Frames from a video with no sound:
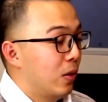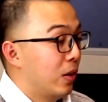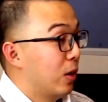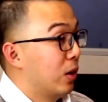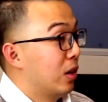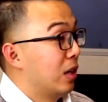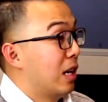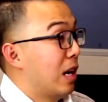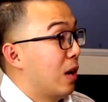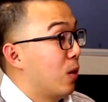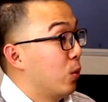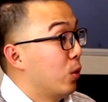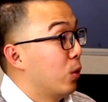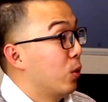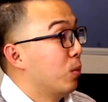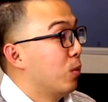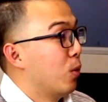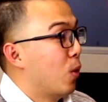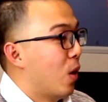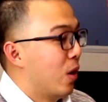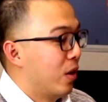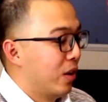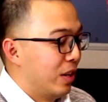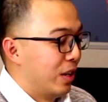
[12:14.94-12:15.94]
Okay, now we will
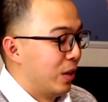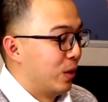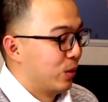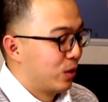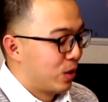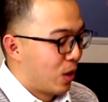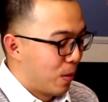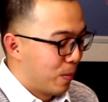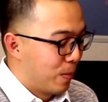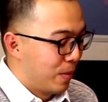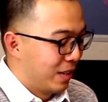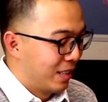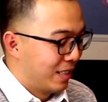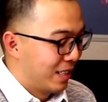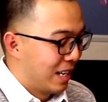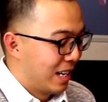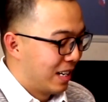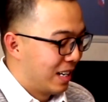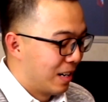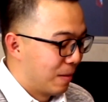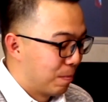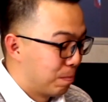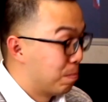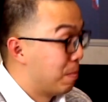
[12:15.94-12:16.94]
move on to a new topic,
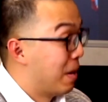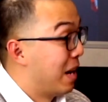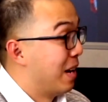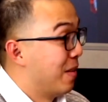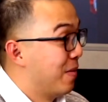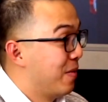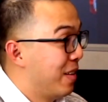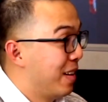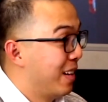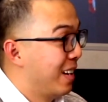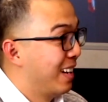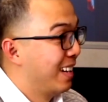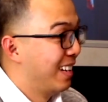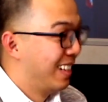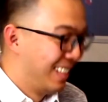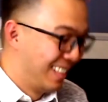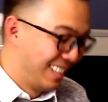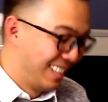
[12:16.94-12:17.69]
that the benefit.